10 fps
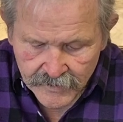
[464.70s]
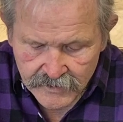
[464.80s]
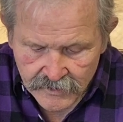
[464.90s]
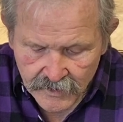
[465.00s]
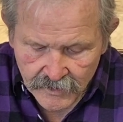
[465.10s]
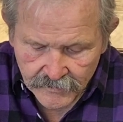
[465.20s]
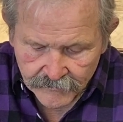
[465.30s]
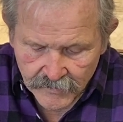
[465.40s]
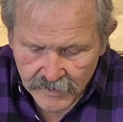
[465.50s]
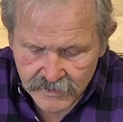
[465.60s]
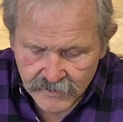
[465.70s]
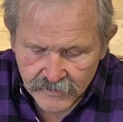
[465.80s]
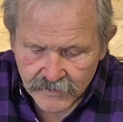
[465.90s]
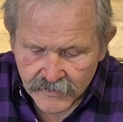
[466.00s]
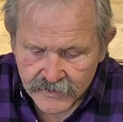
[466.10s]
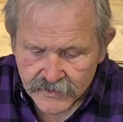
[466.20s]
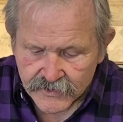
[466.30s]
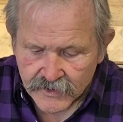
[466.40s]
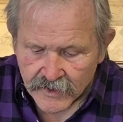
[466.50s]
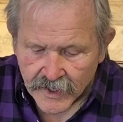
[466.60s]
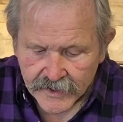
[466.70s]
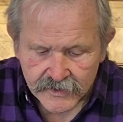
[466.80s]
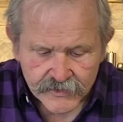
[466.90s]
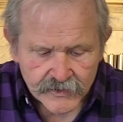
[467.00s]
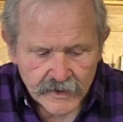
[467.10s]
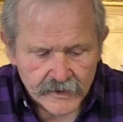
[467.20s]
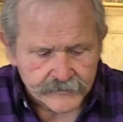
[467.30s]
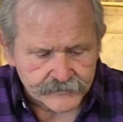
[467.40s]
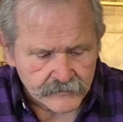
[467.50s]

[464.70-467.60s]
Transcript: so this is a nice I